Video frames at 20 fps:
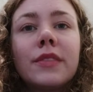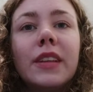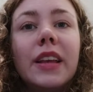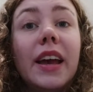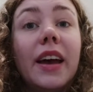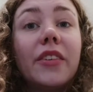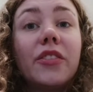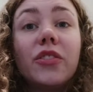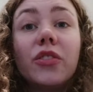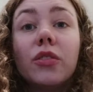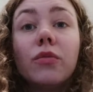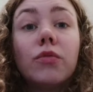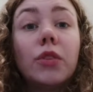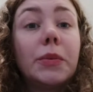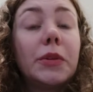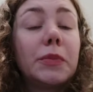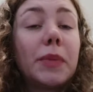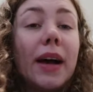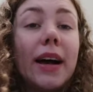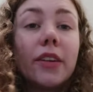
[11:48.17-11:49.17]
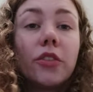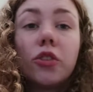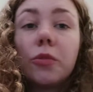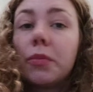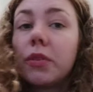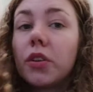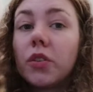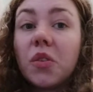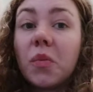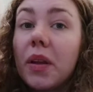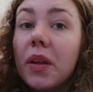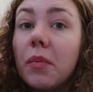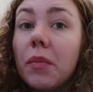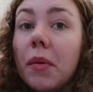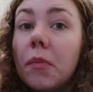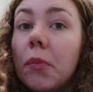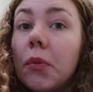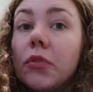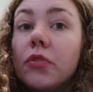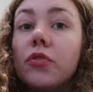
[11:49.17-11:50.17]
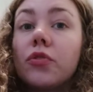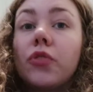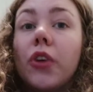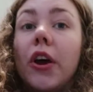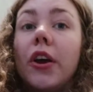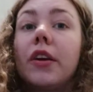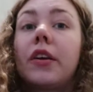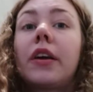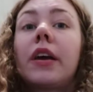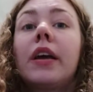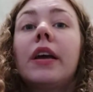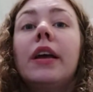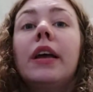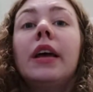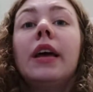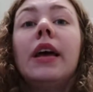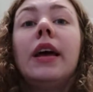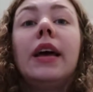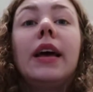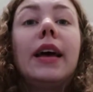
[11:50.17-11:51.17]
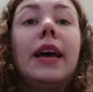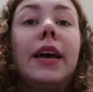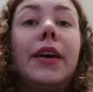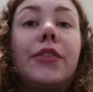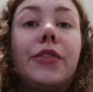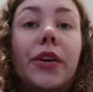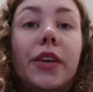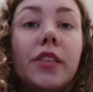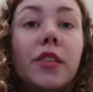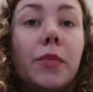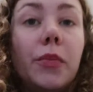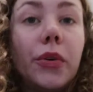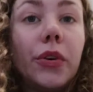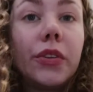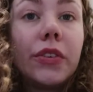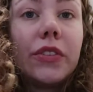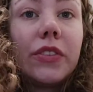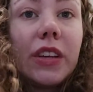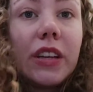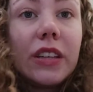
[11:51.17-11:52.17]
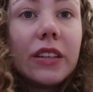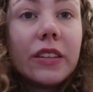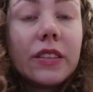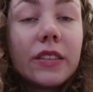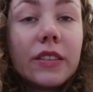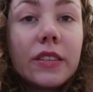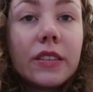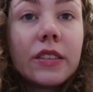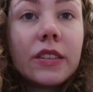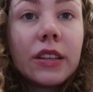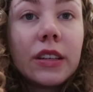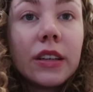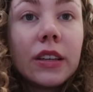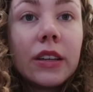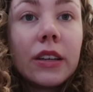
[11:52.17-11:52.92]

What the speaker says: Yeah, so rubbish piled up because the bin men were on strike. Transport ceased.